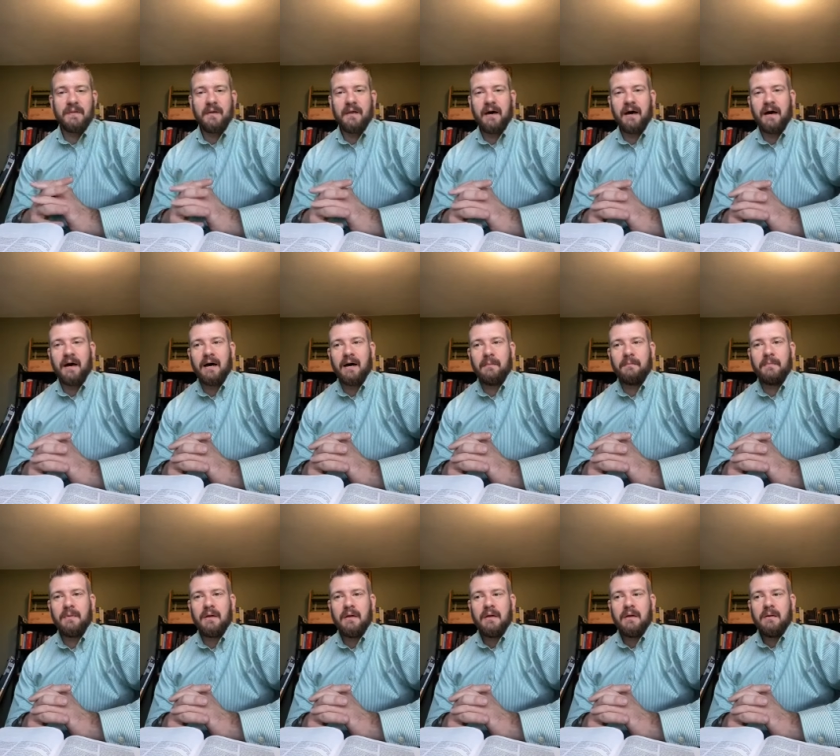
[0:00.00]

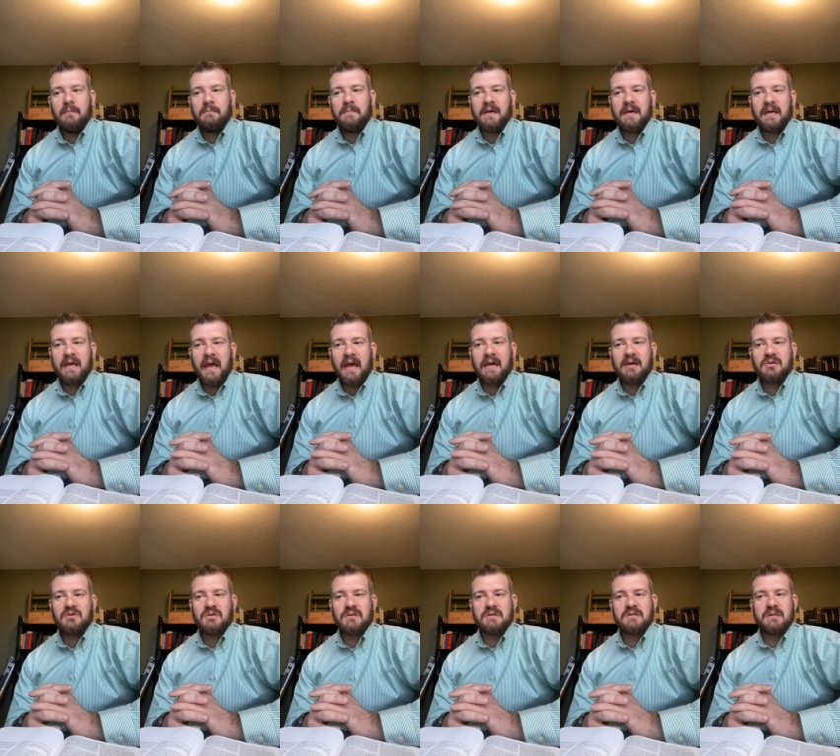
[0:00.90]
Um, being
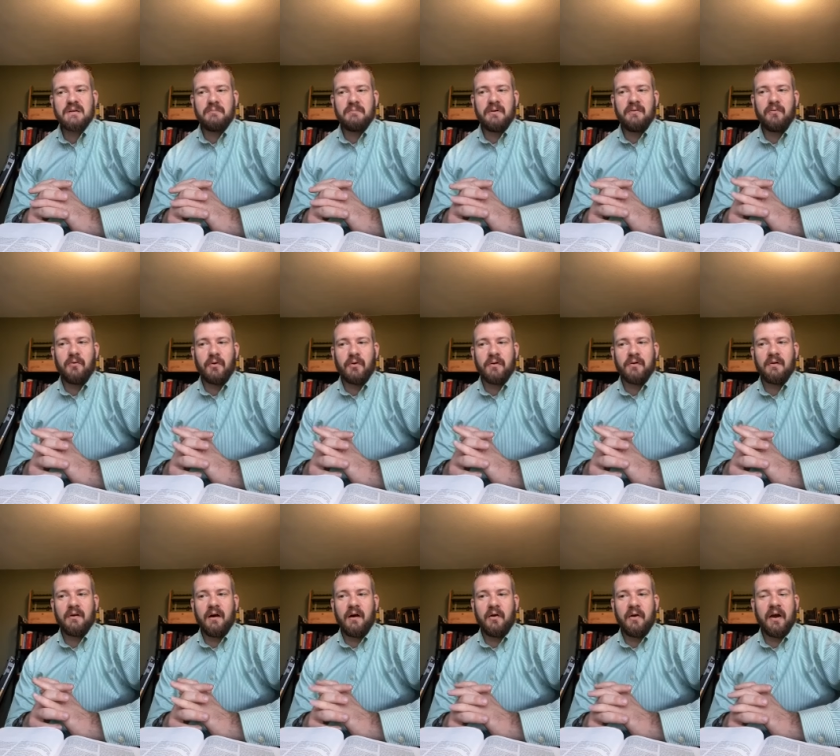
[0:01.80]
anxious before
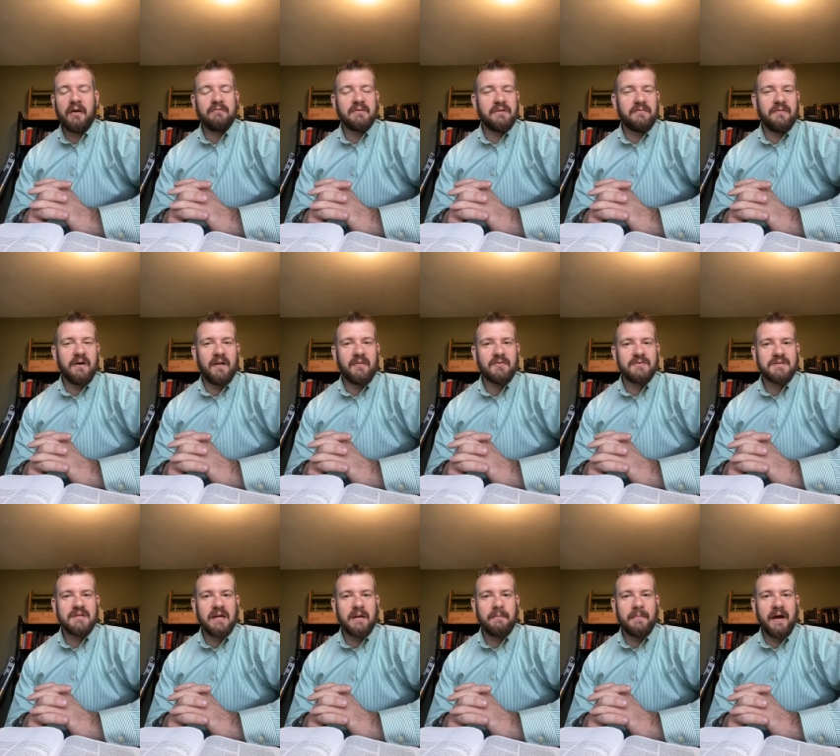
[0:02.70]
our heavenly father
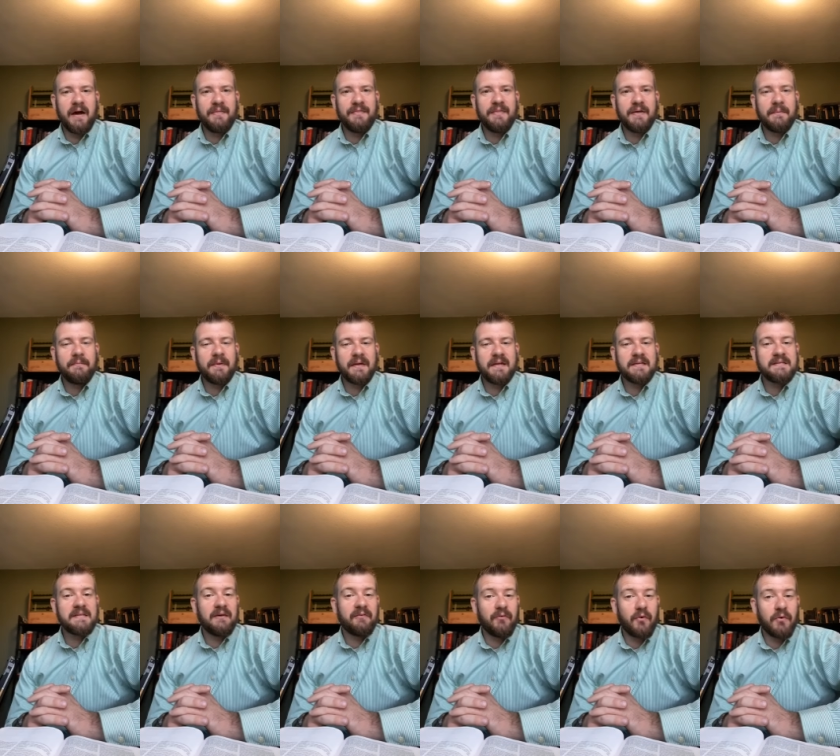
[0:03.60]
is not a bad thing
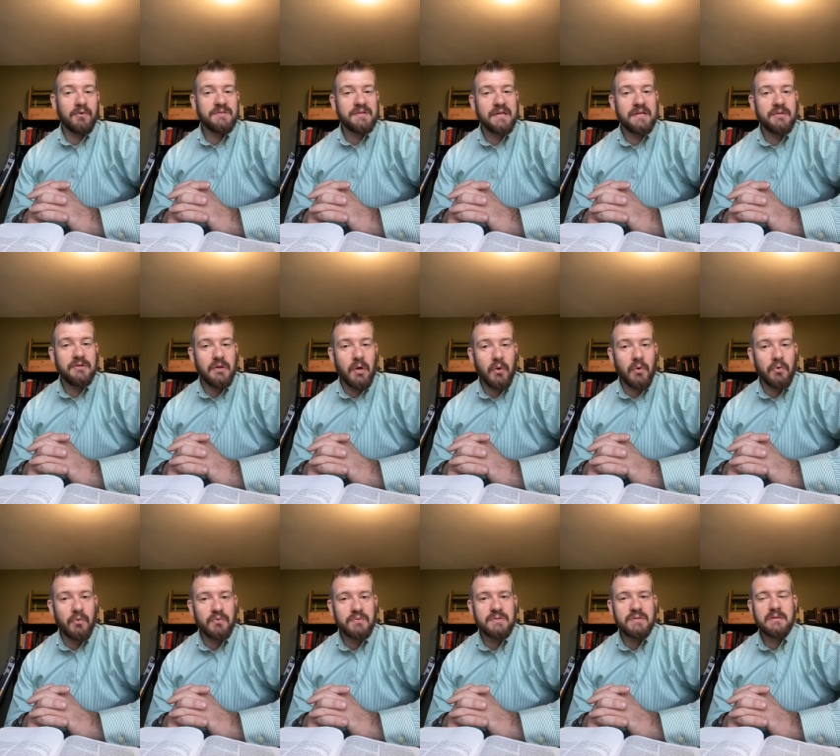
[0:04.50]
because he, of course he
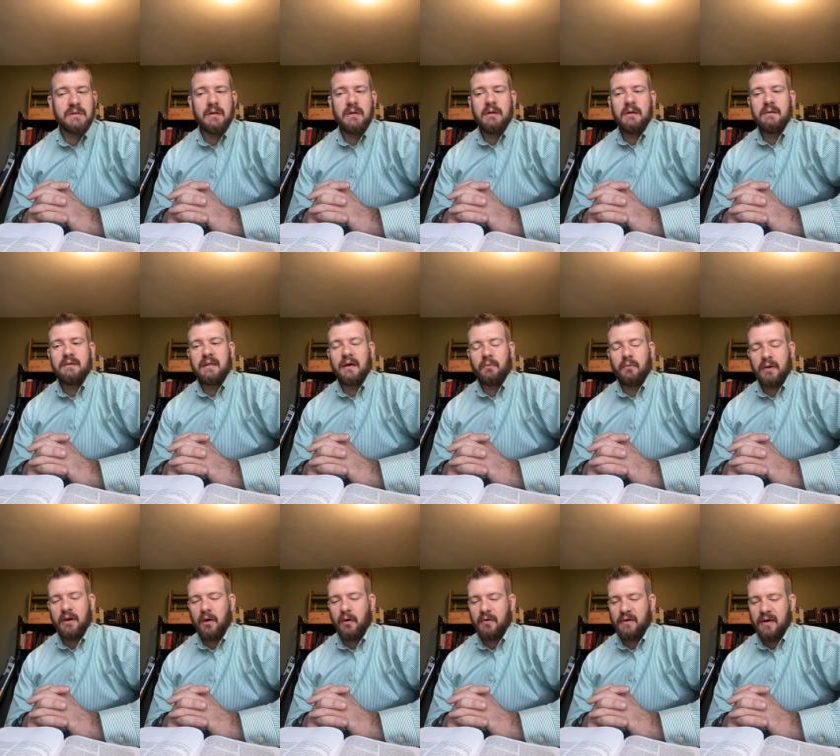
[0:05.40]
knows that
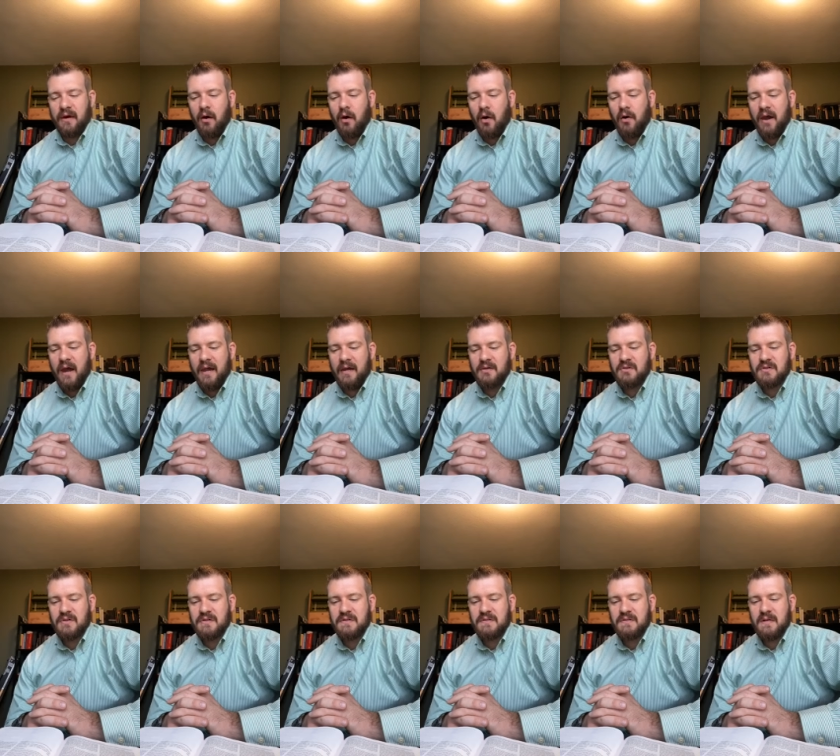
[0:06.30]
we already are
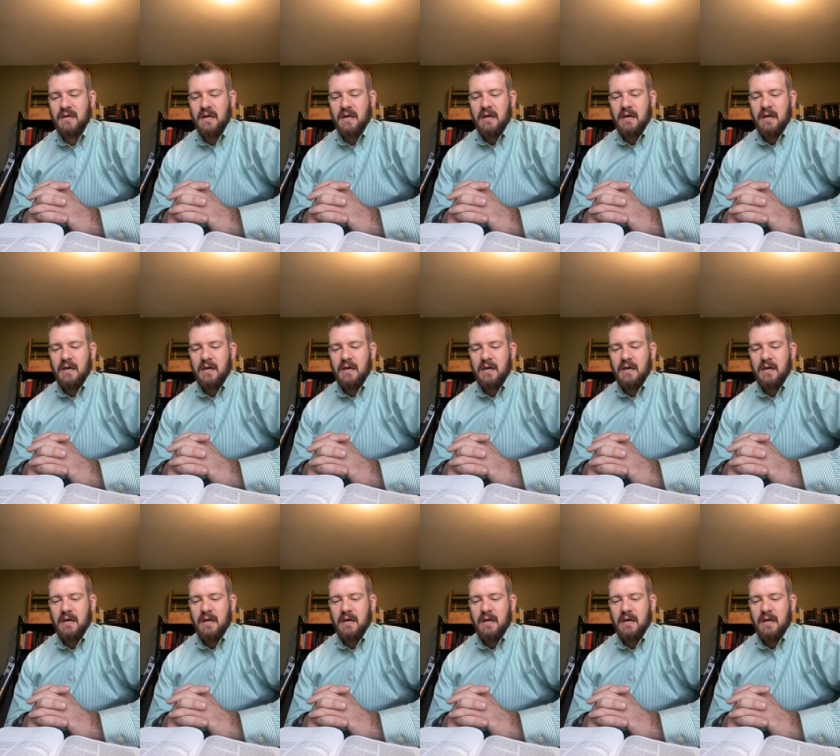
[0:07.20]
anxious